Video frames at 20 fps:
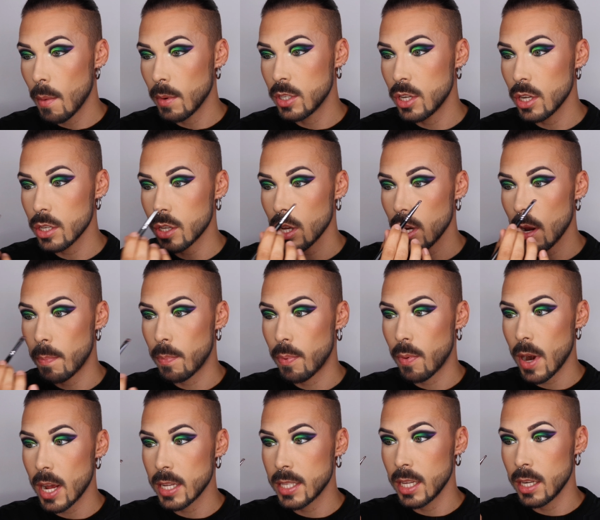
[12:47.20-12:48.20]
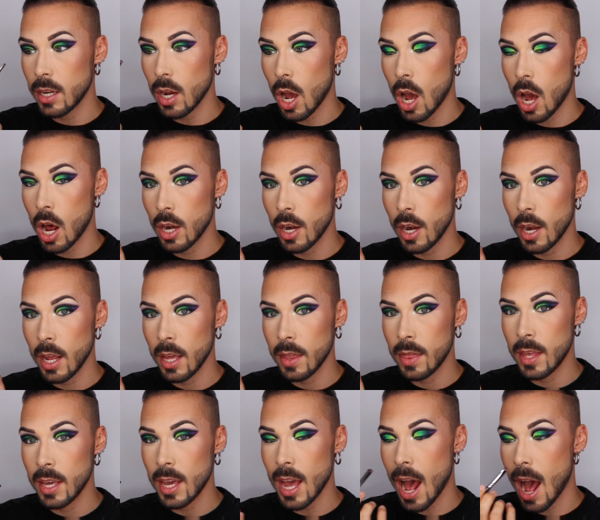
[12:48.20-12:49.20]
And we're just gonna press it
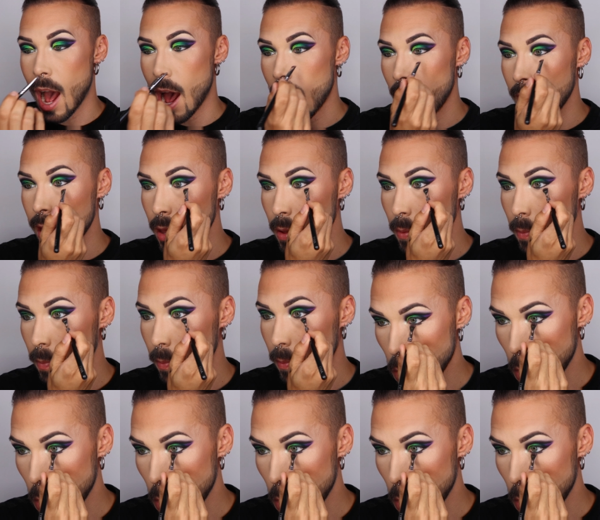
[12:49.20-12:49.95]
underneath the eye.